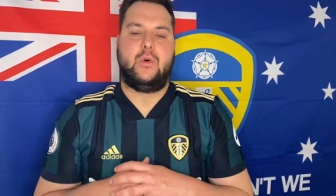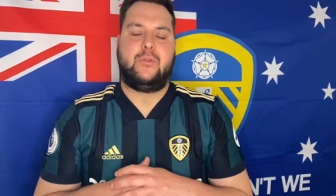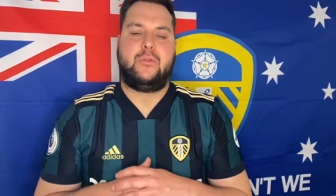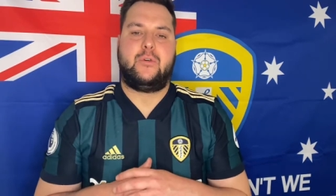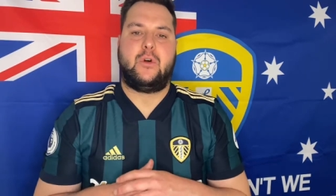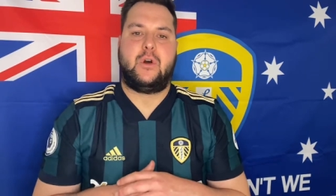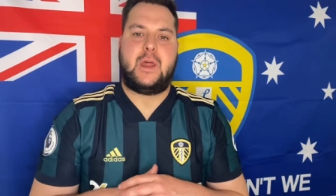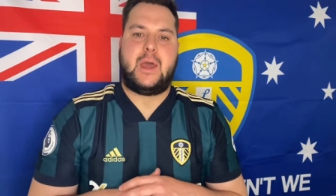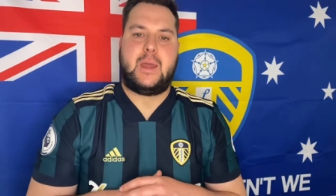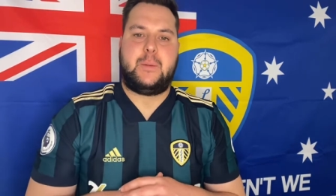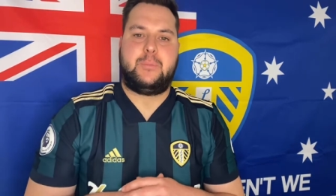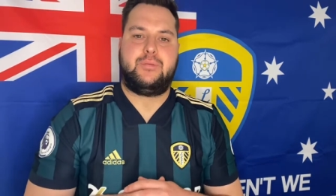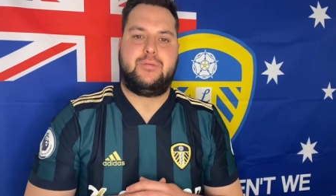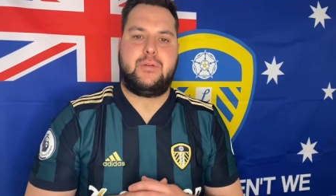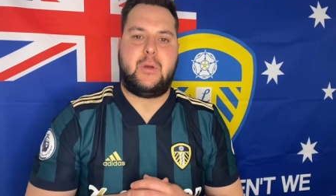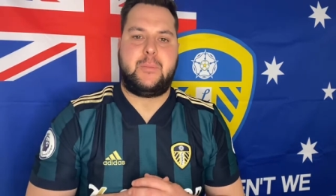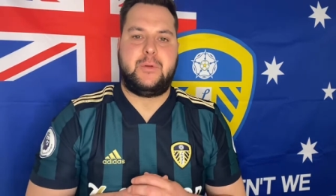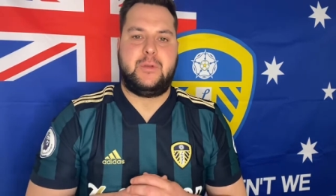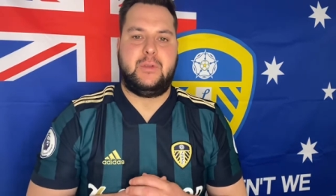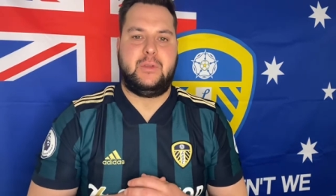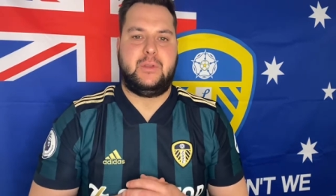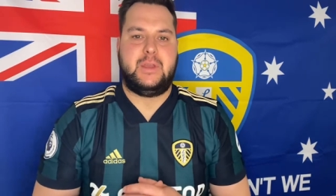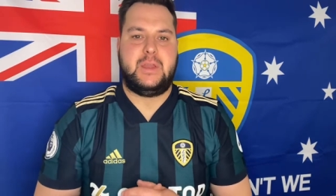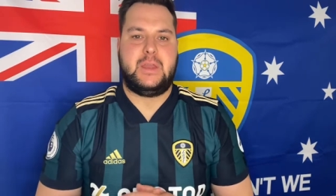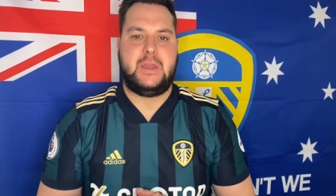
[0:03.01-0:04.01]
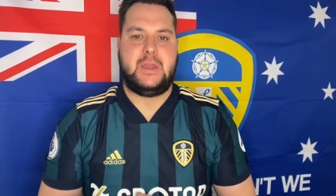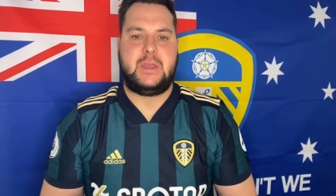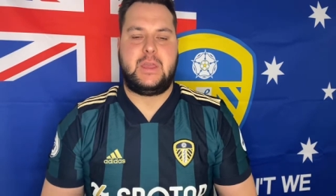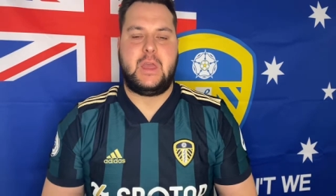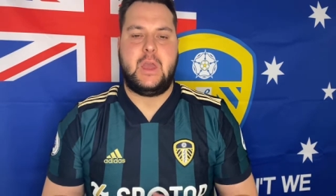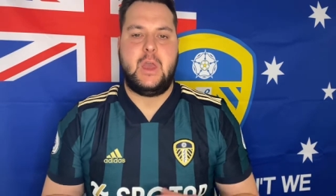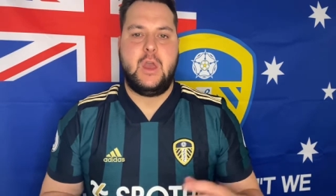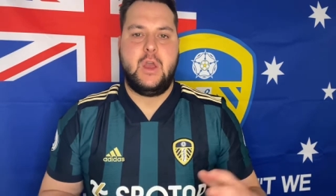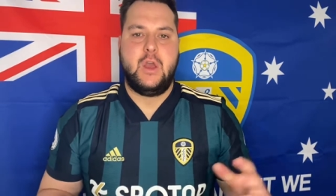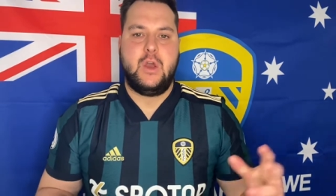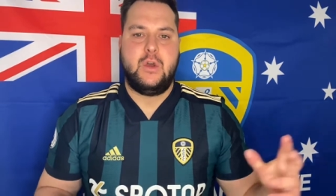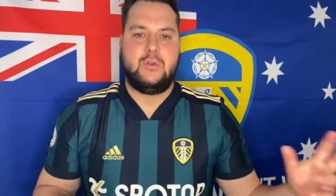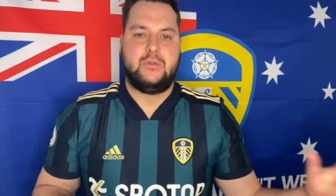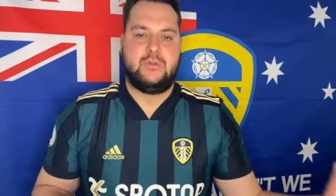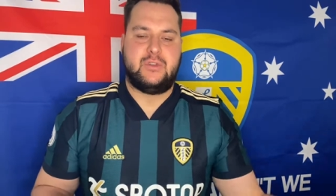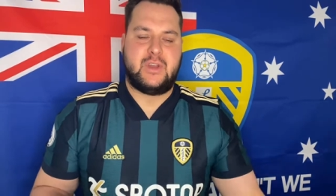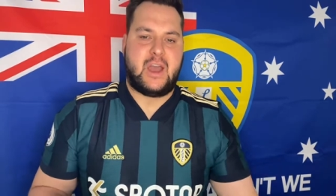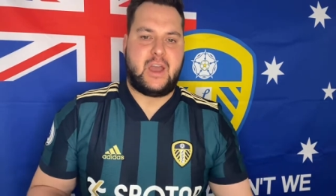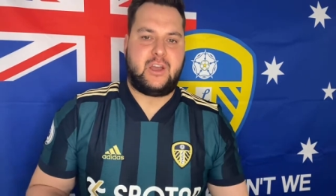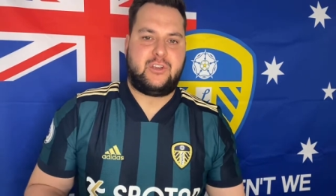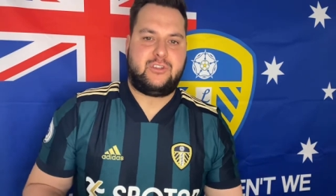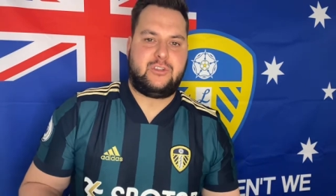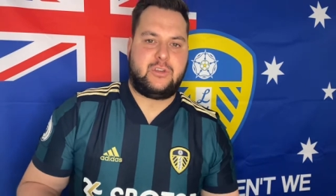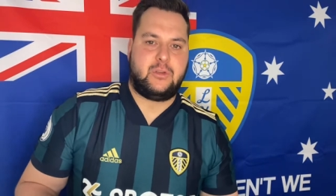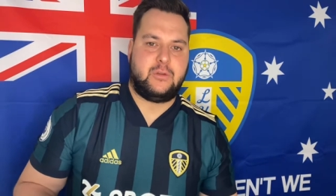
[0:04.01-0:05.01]
I've got a Premier League
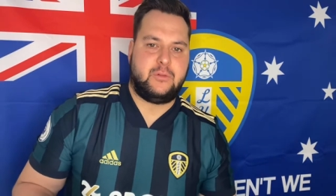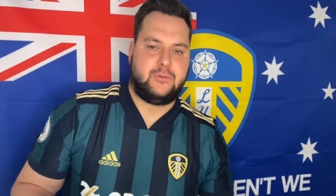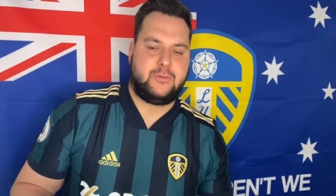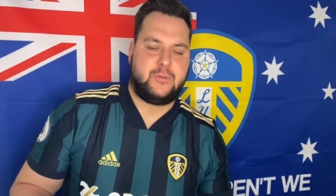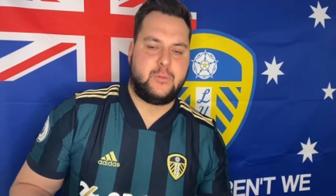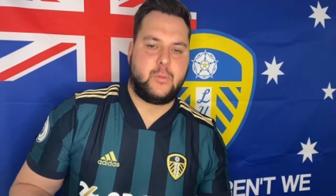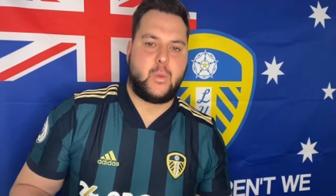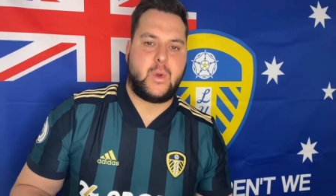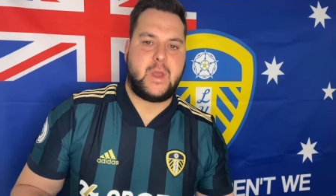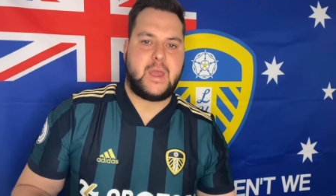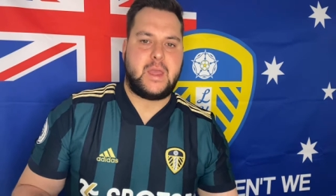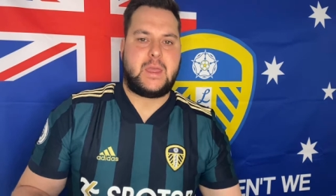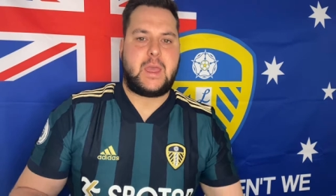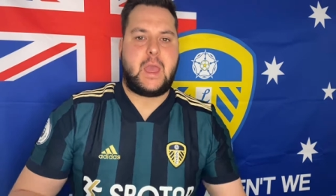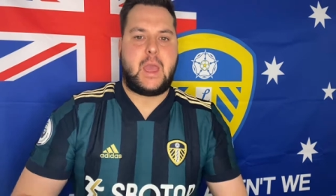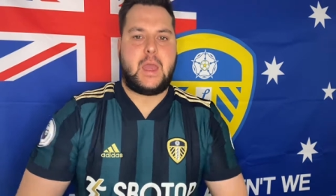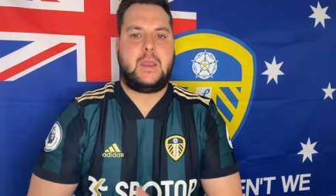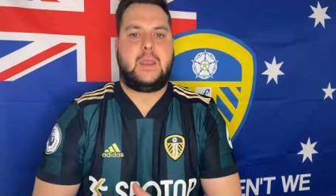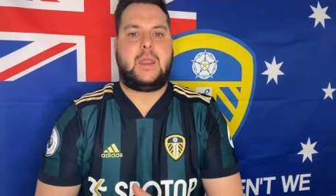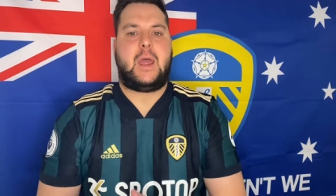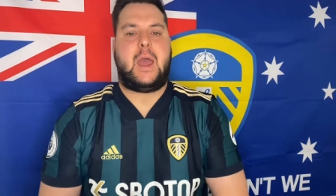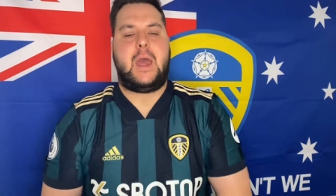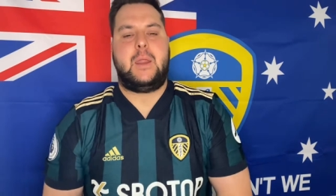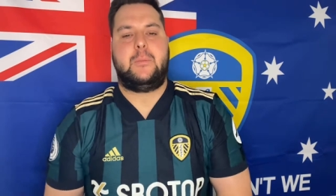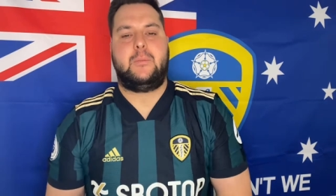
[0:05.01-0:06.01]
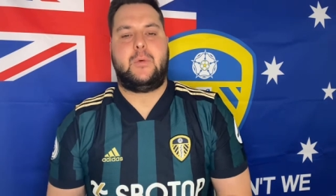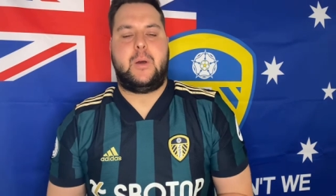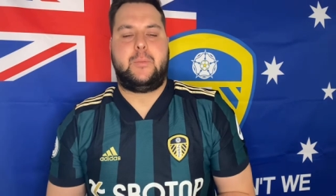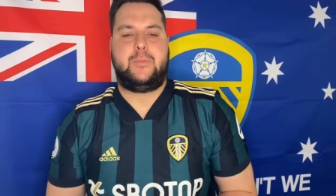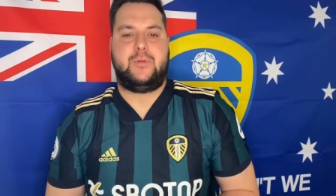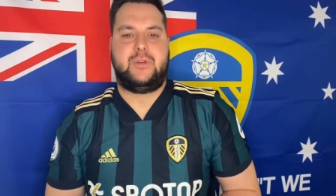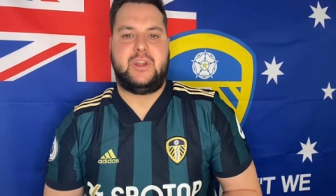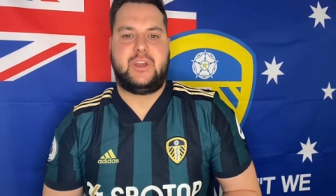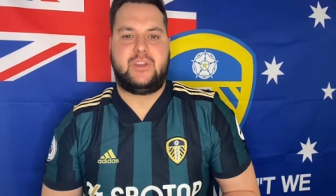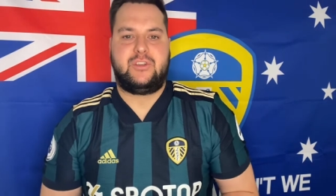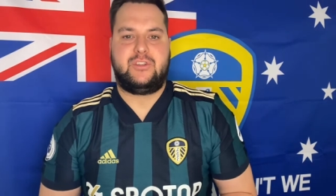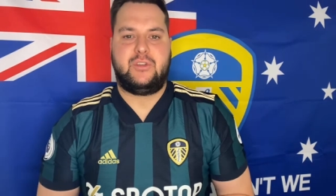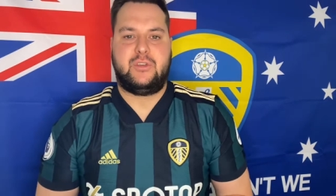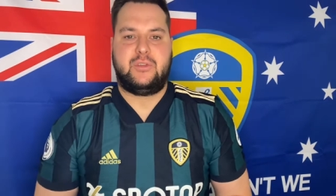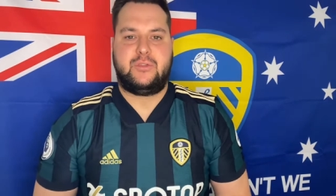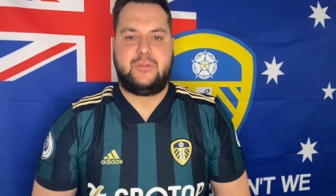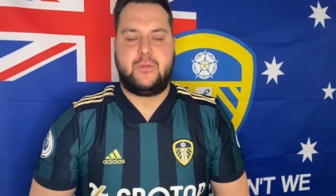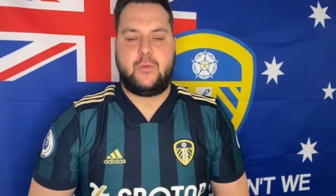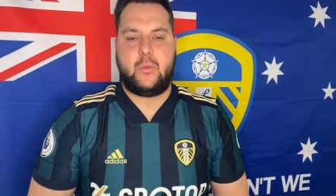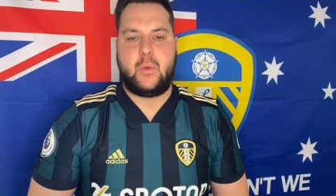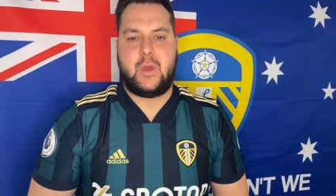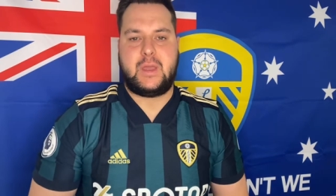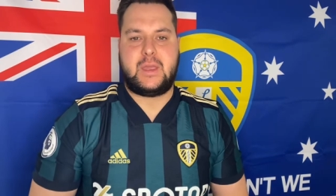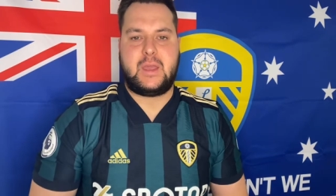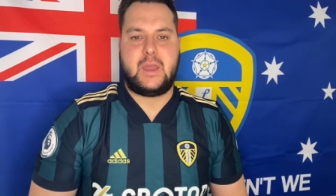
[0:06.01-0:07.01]
reaction from the weekend and my predictions for the
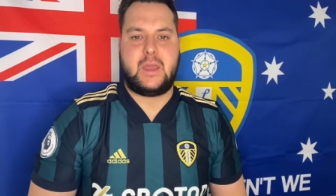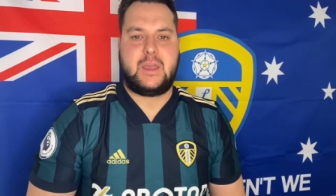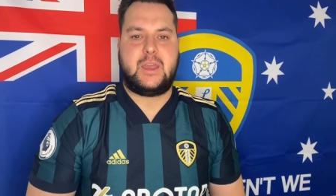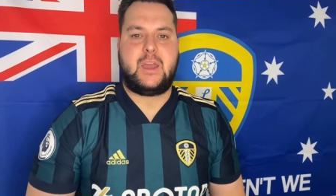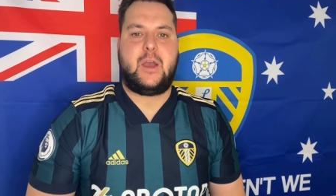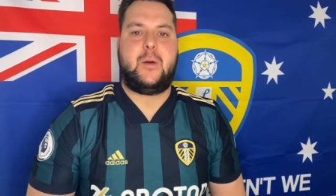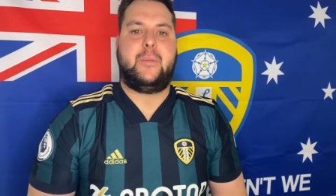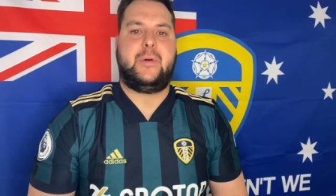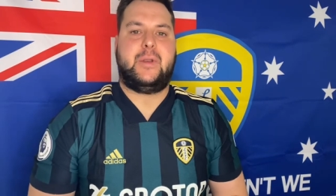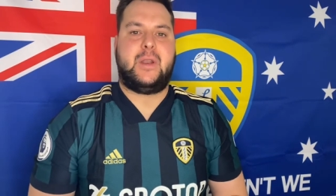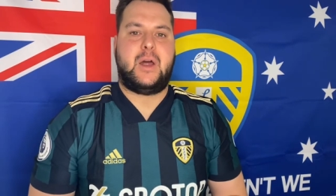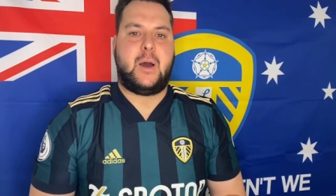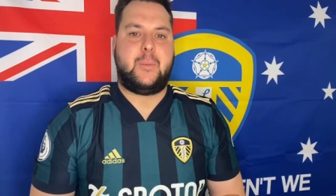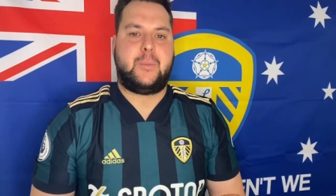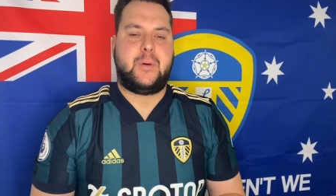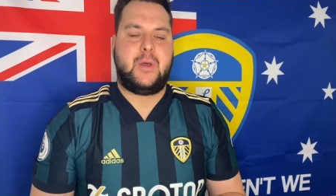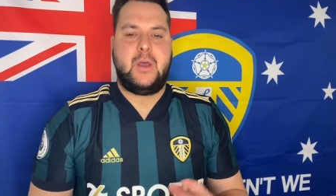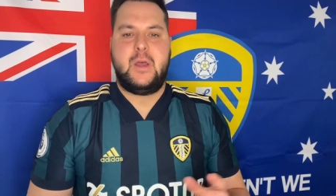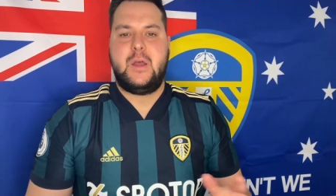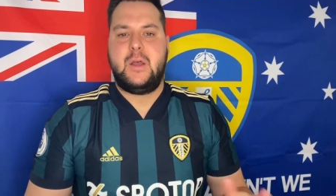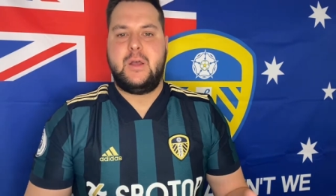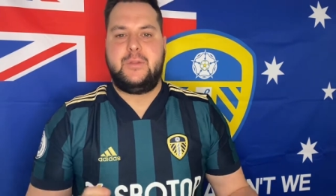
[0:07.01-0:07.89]
weekend coming up.